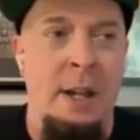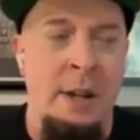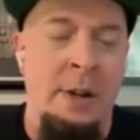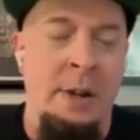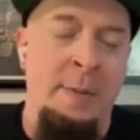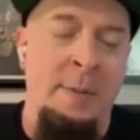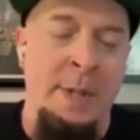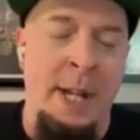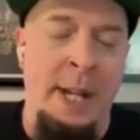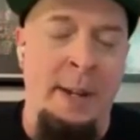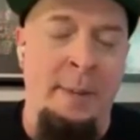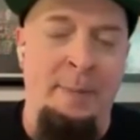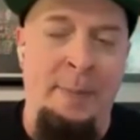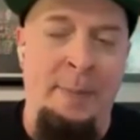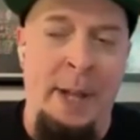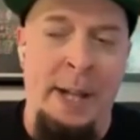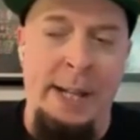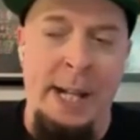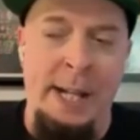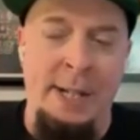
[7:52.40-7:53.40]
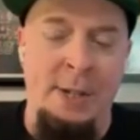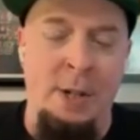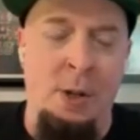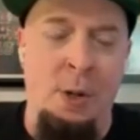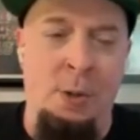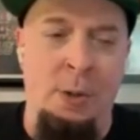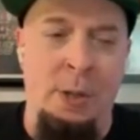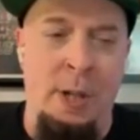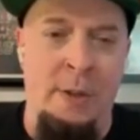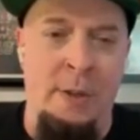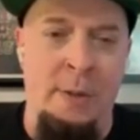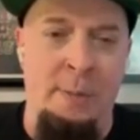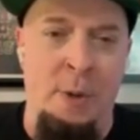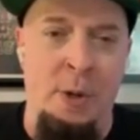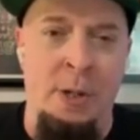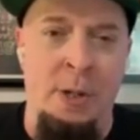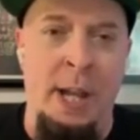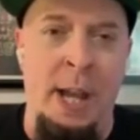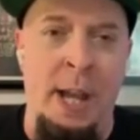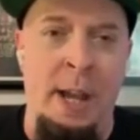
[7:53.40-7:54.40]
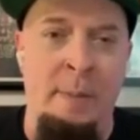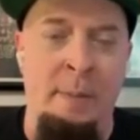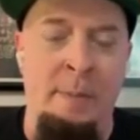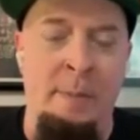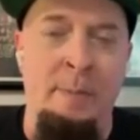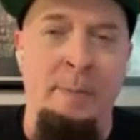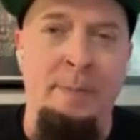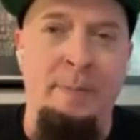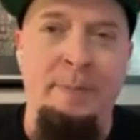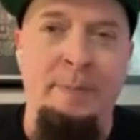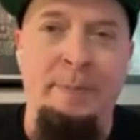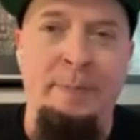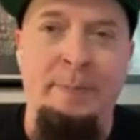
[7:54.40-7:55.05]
you know what I'm saying? That that's a whole other ball game.